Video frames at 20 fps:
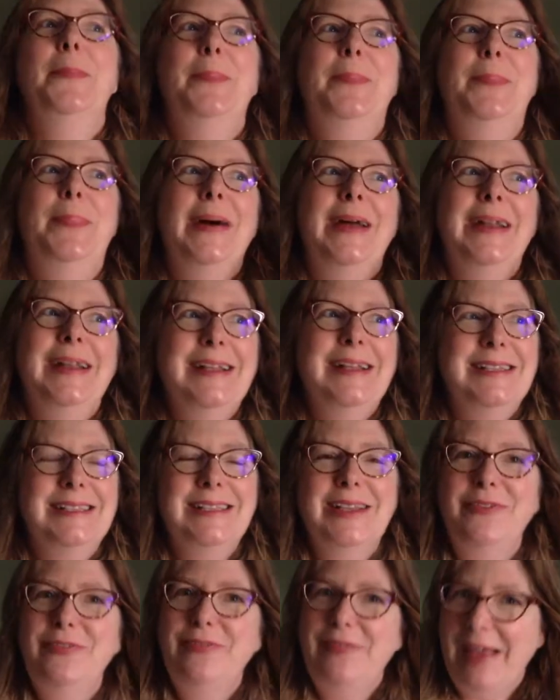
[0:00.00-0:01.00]
But it's
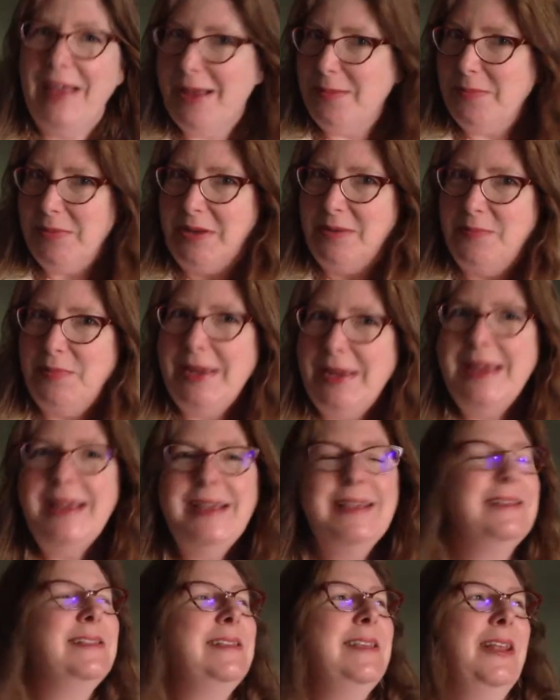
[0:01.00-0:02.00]
a family
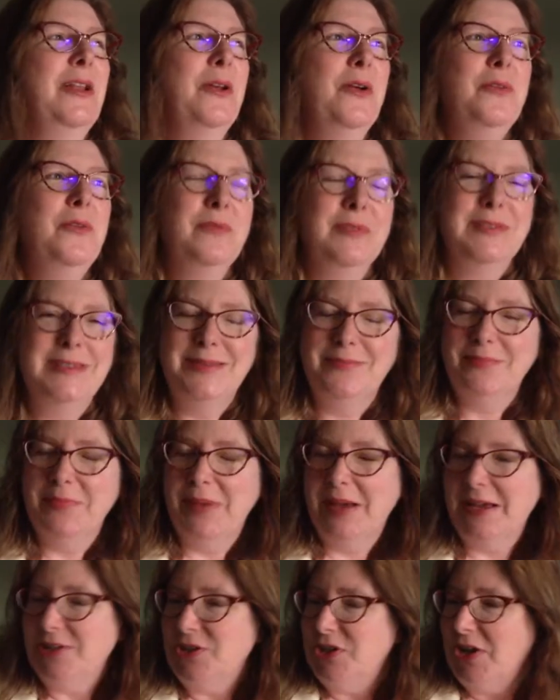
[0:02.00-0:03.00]
piece, you know? It was in
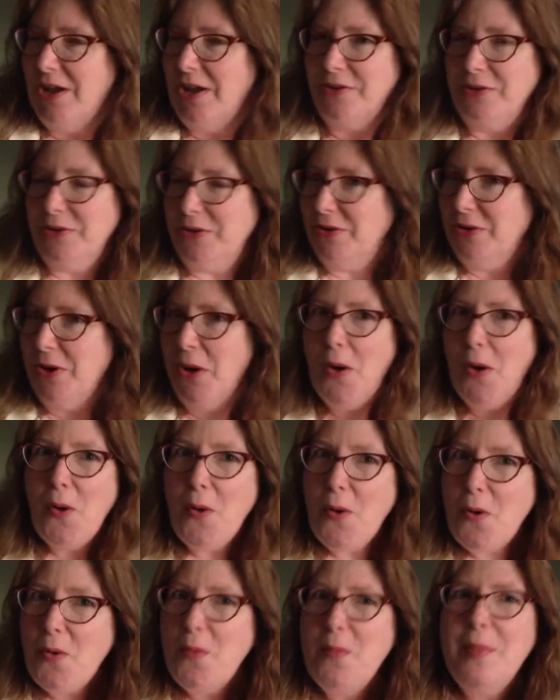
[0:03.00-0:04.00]
my childhood
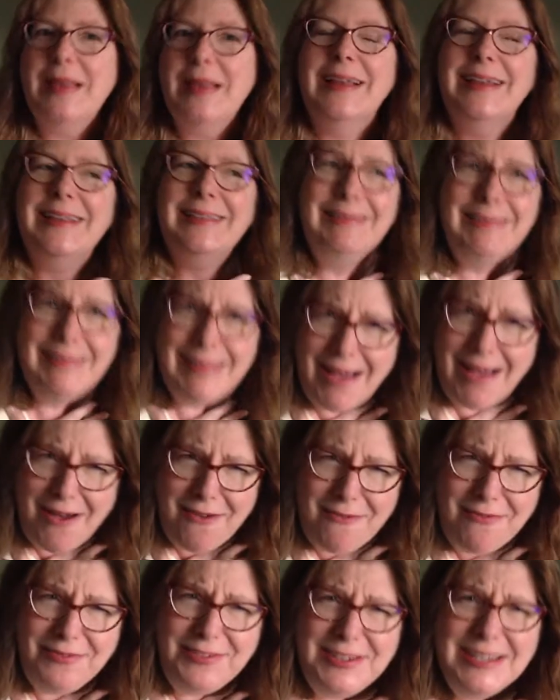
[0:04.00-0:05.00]
home, and I
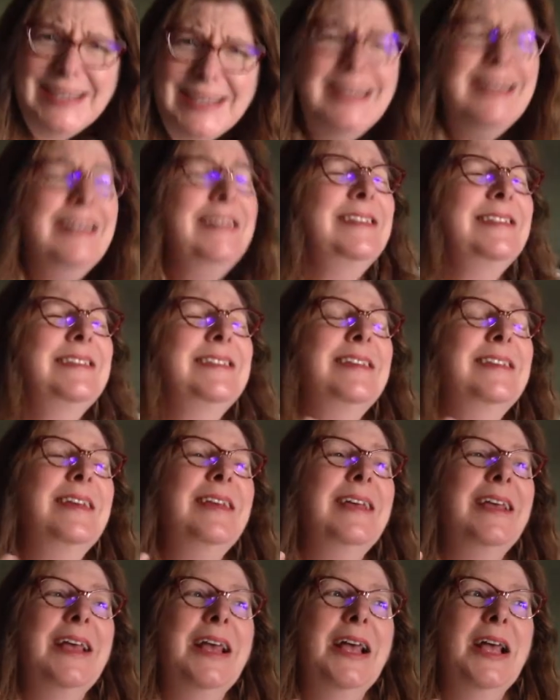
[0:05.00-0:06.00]
loved it.
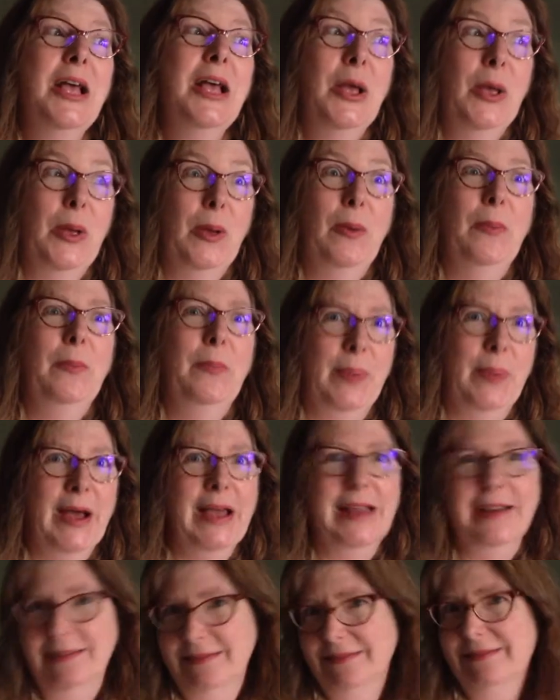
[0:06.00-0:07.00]

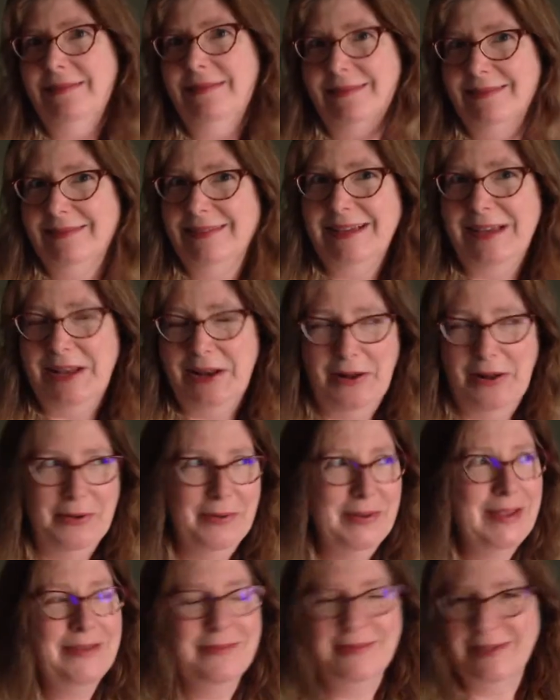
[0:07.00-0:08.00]
But, you
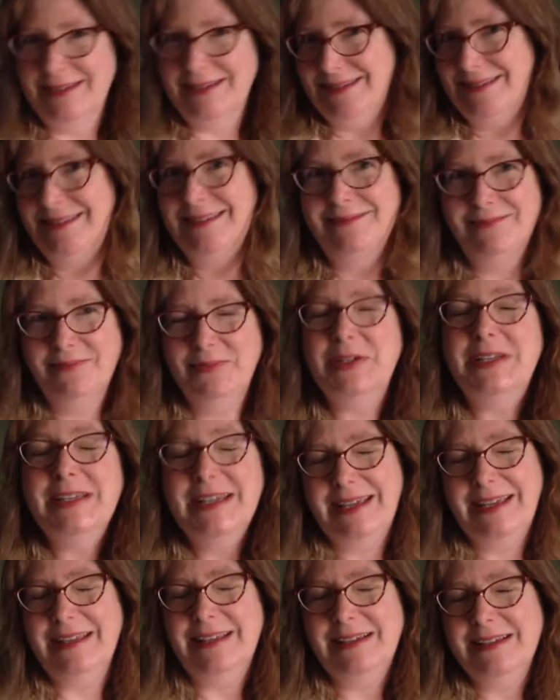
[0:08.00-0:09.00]
know, it was
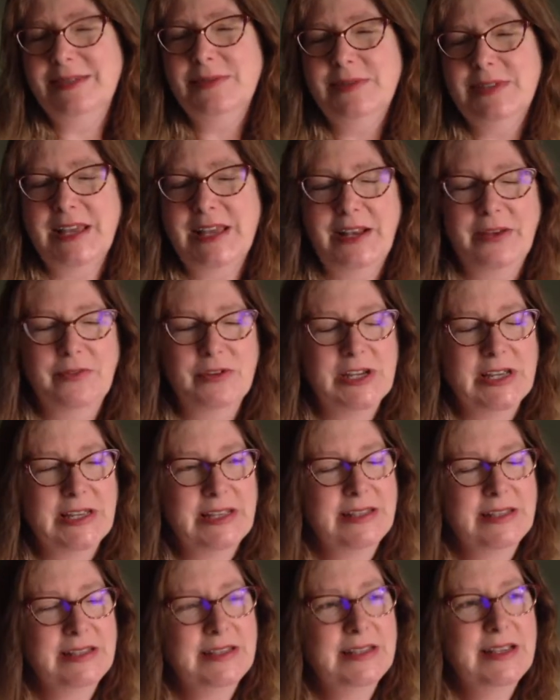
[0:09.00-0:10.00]
ridiculous. It was getting
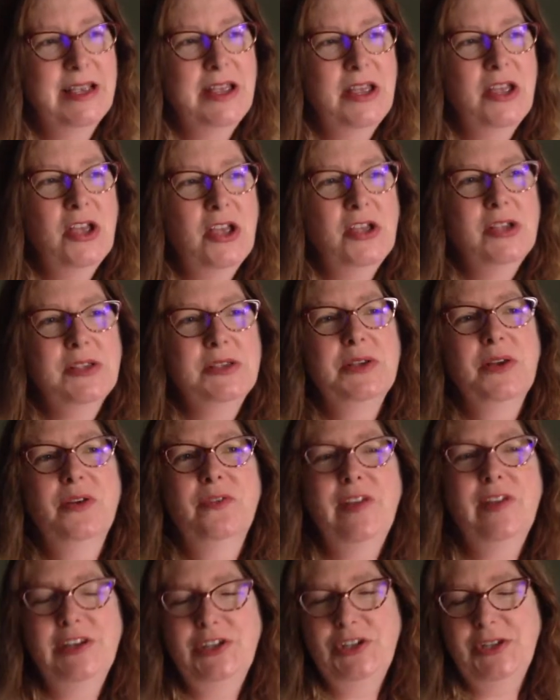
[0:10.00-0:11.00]
ridiculous. So
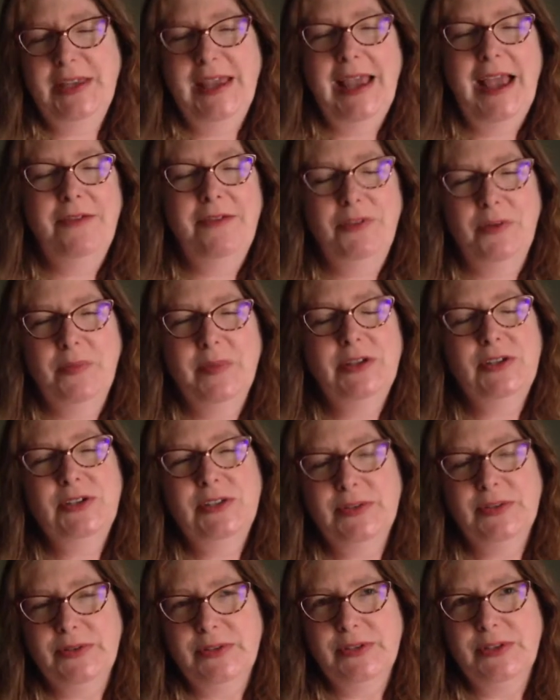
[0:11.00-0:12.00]
eventually, after much
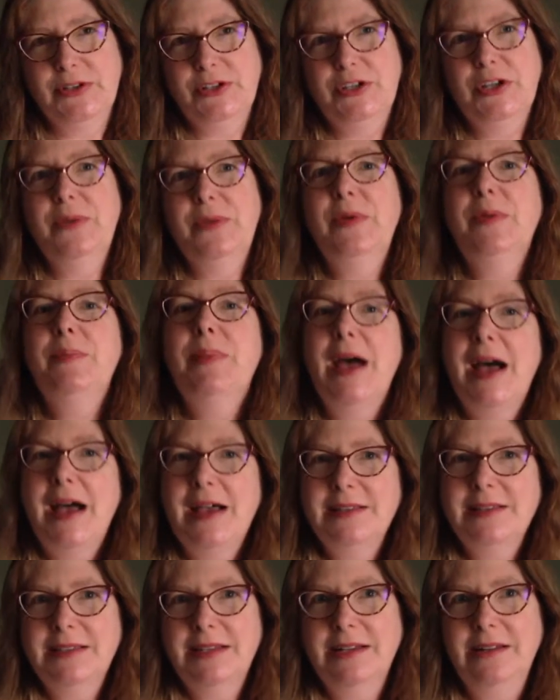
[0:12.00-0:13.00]
soul-searching, we
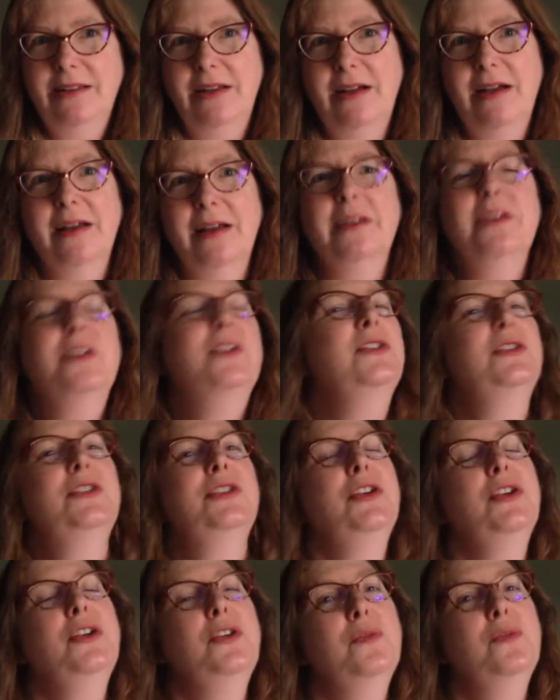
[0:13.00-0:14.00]
passed it along
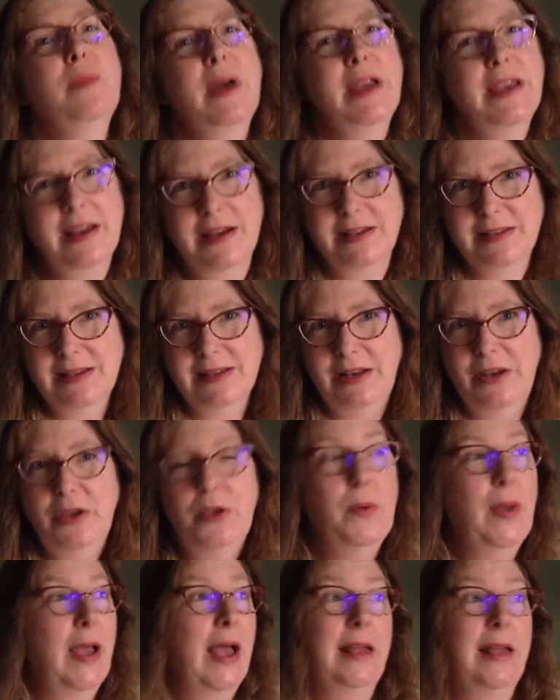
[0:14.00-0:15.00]
to my cousin,
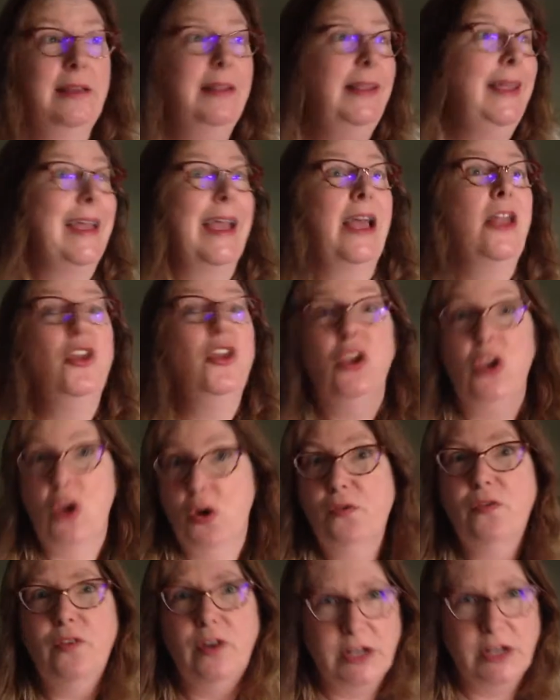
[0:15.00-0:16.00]
who had, like,
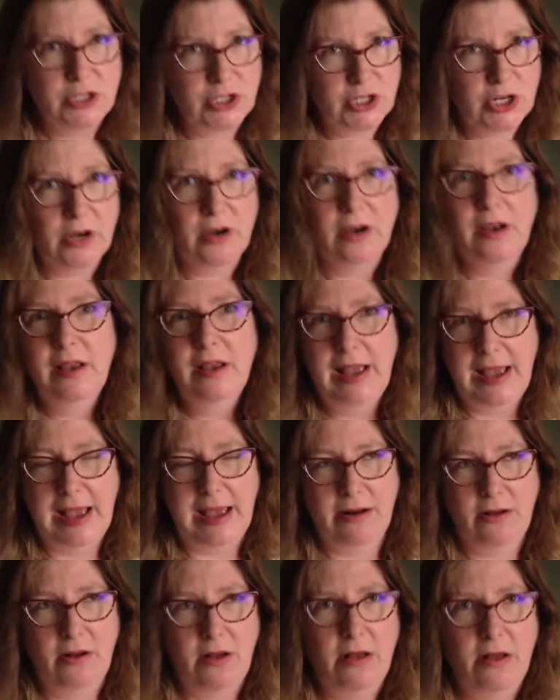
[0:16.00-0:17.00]
no furniture
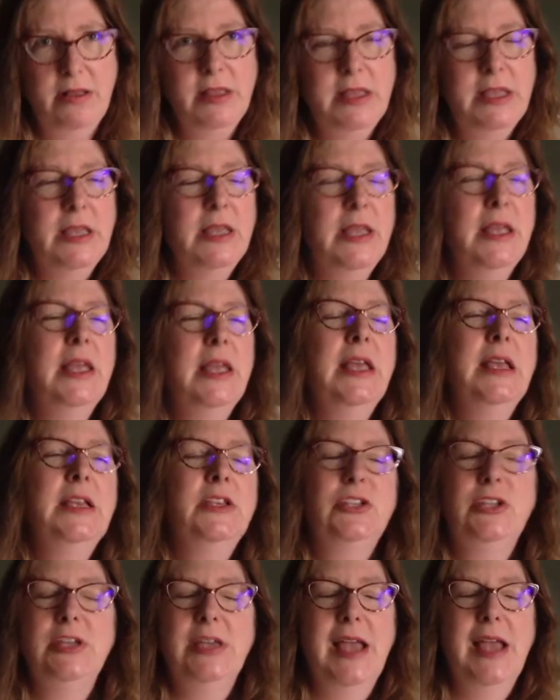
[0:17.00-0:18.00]
at all.
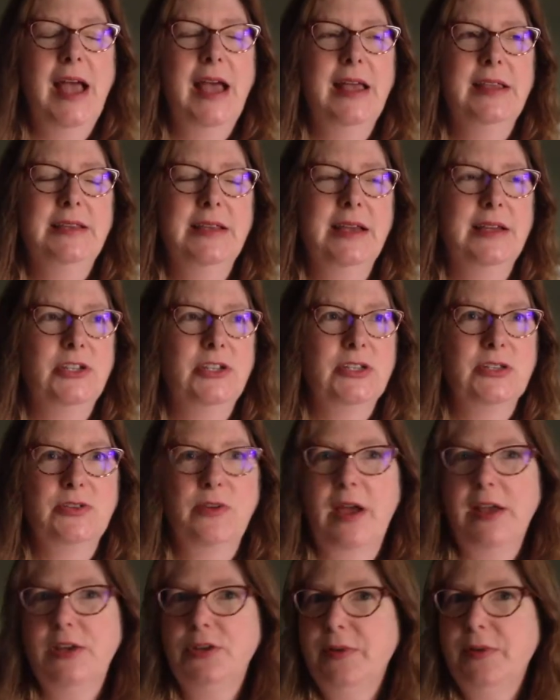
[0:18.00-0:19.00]
She had just
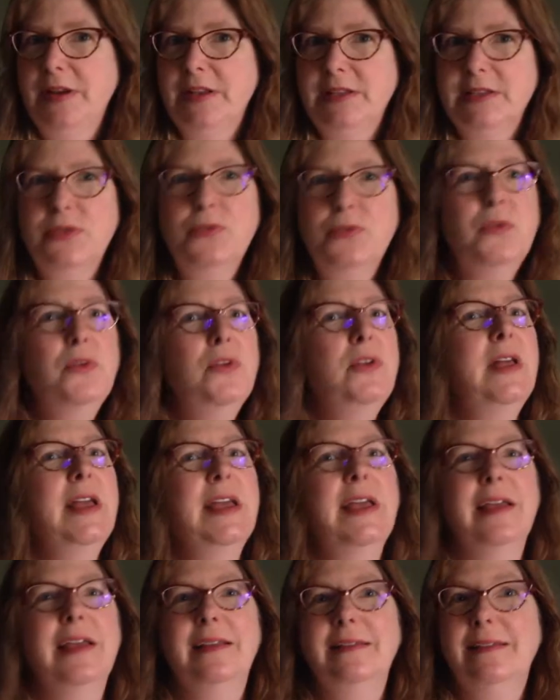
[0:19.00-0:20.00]
graduated school,
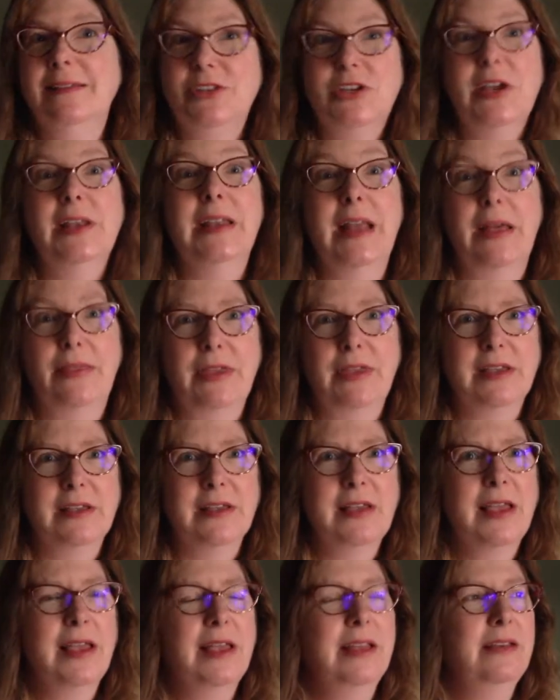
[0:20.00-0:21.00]
and she had nothing.
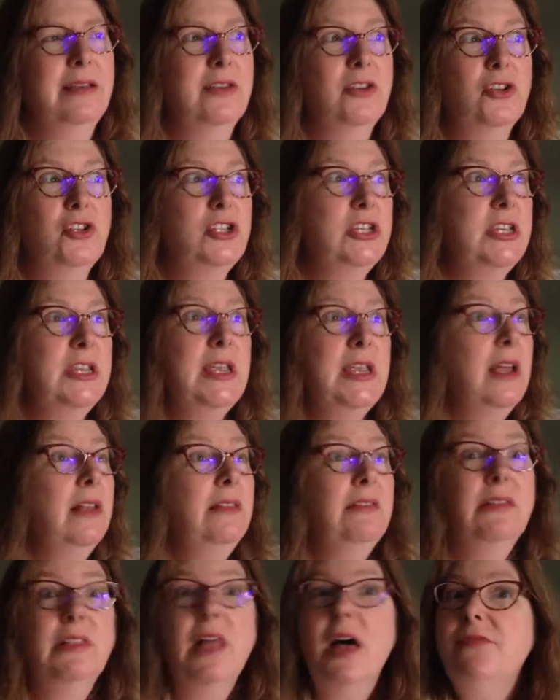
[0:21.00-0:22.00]
And she
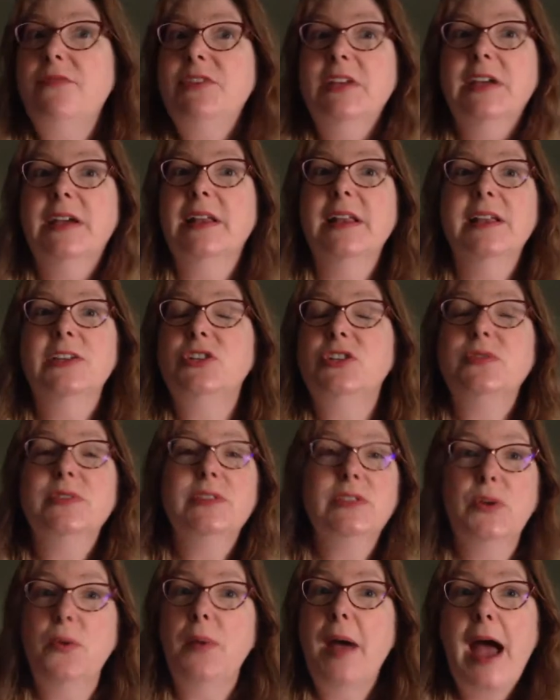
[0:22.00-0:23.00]
loved it, and she was
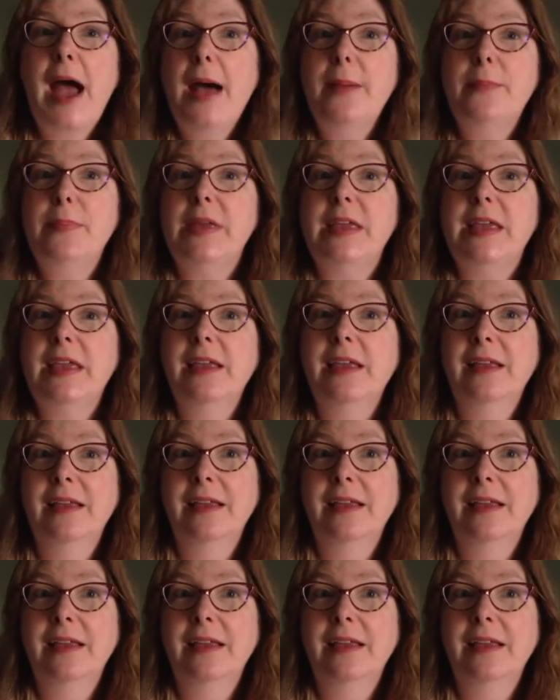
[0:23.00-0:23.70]
so happy.